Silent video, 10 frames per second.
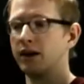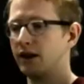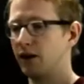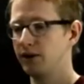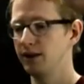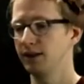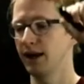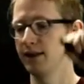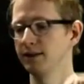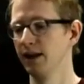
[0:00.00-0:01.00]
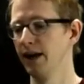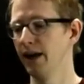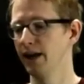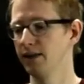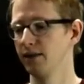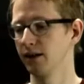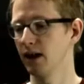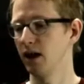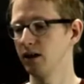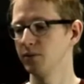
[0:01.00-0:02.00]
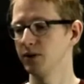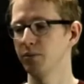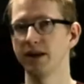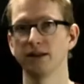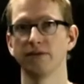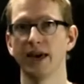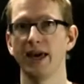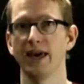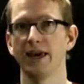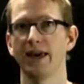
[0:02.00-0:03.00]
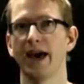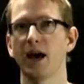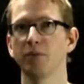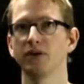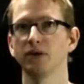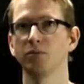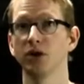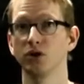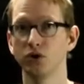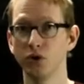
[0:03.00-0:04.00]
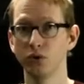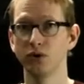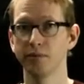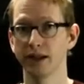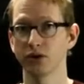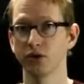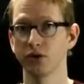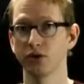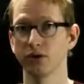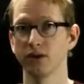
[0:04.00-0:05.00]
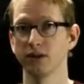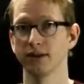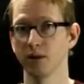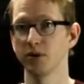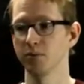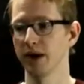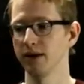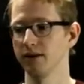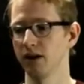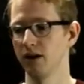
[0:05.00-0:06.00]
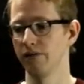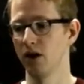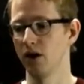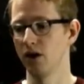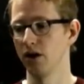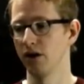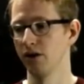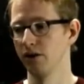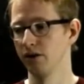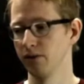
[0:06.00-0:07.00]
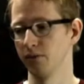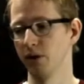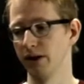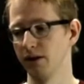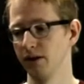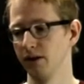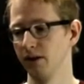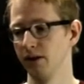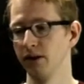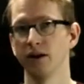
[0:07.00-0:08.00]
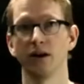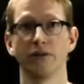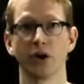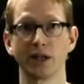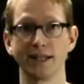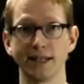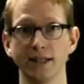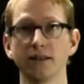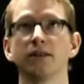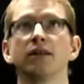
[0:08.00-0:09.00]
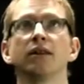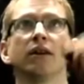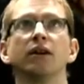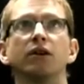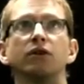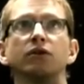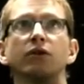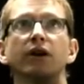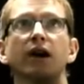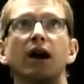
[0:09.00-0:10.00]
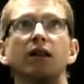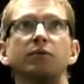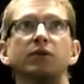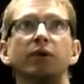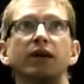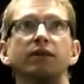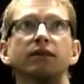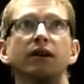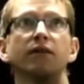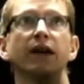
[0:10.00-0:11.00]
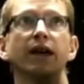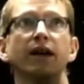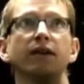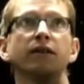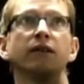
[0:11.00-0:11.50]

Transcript: Now in this case, the column space of A happens to be a two-dimensional subspace of R what? Of RD. So the column space of A